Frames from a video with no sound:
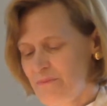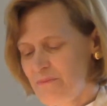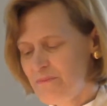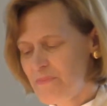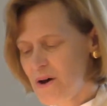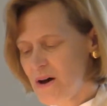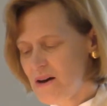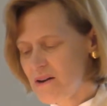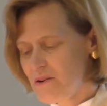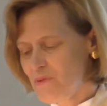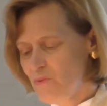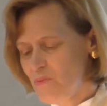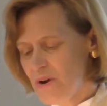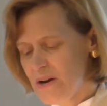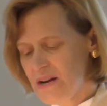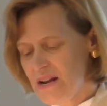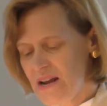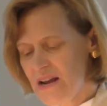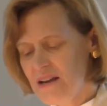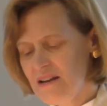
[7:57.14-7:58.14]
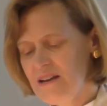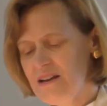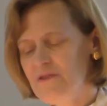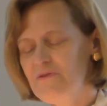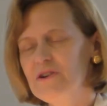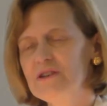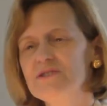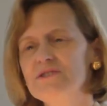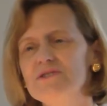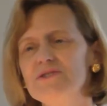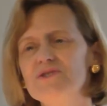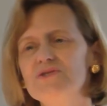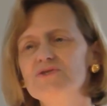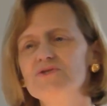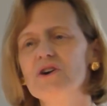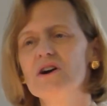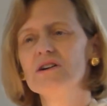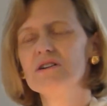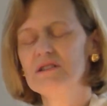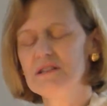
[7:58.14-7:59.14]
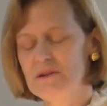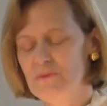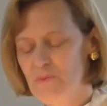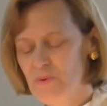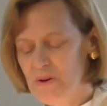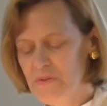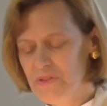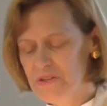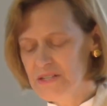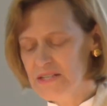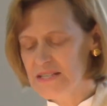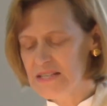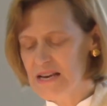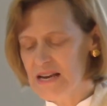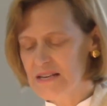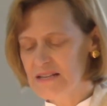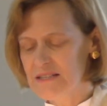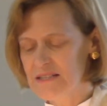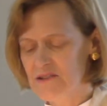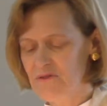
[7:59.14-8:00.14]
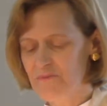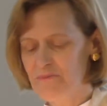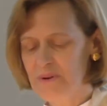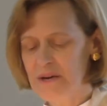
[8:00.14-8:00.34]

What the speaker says: But when any of us is struggling with a sense of